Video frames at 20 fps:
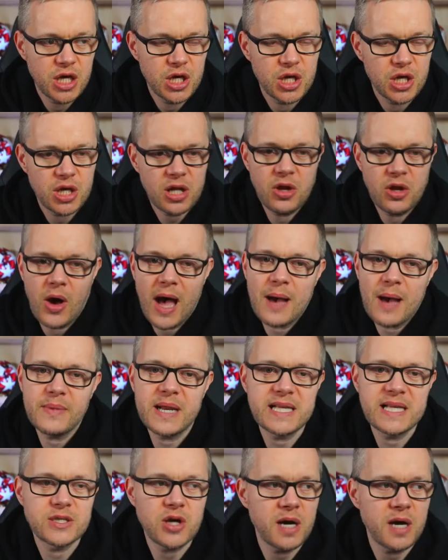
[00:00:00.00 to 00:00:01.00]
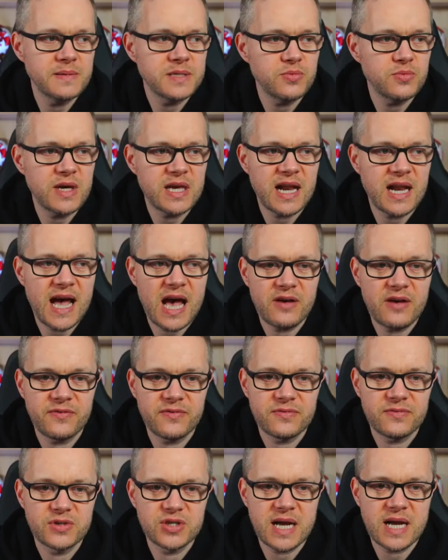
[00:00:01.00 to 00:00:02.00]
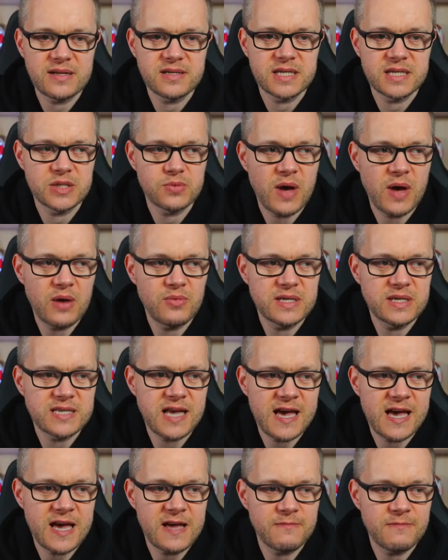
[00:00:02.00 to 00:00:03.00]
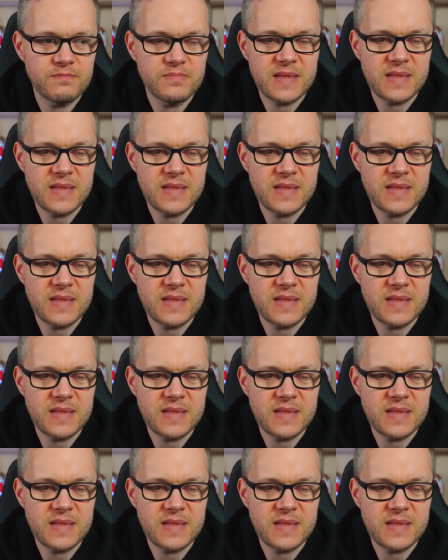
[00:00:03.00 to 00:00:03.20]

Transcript: Look, how many times are we going to have chances where we're saying